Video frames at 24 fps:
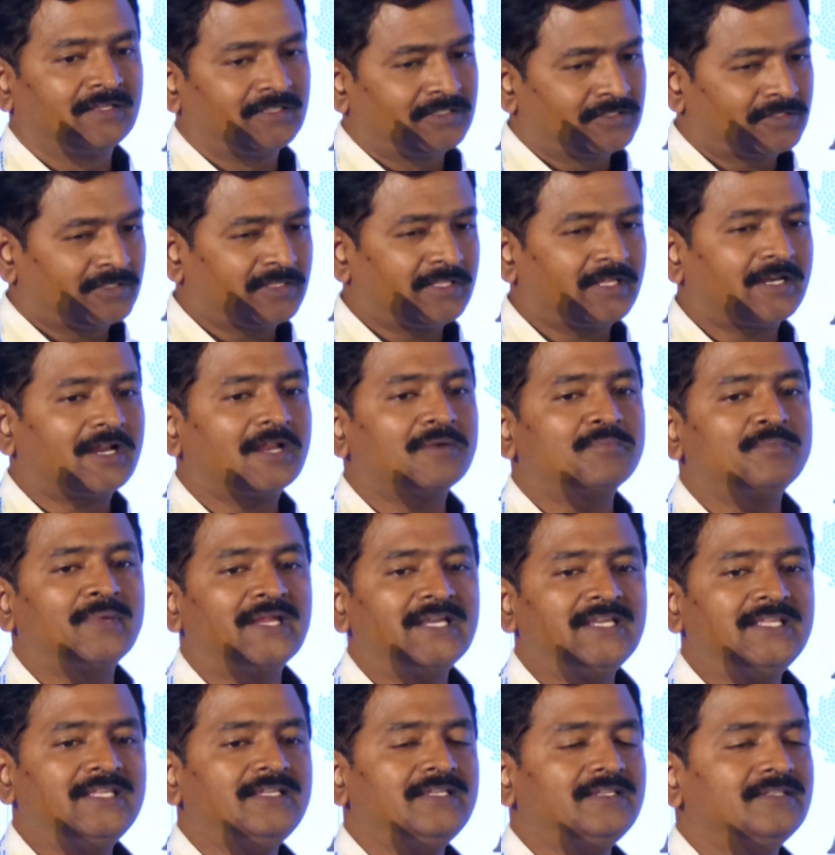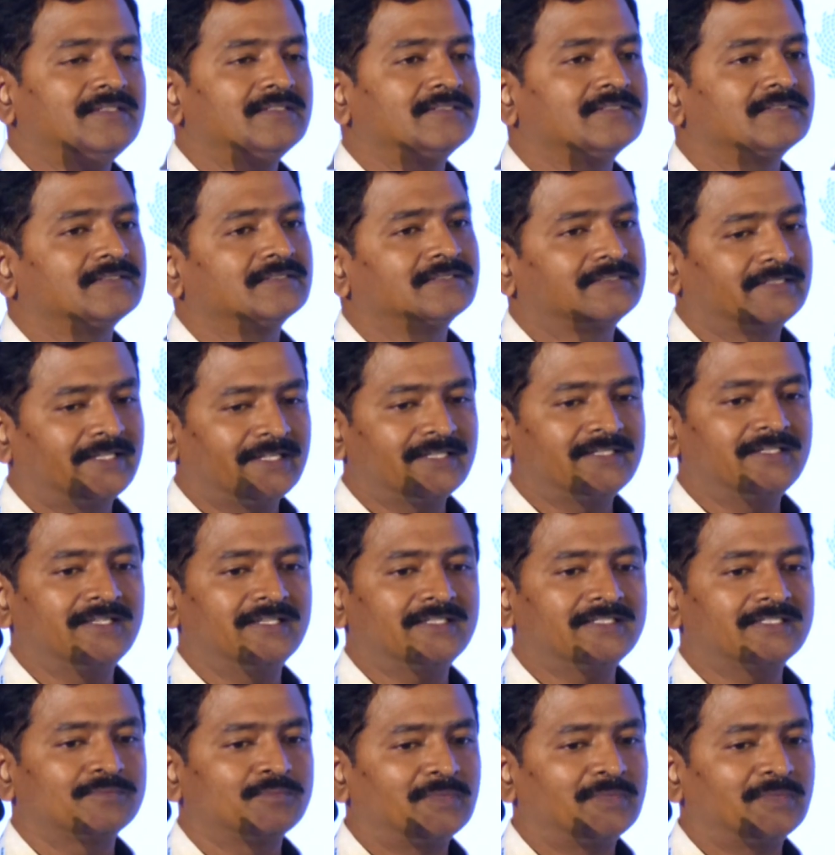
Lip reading: So there are many techniques,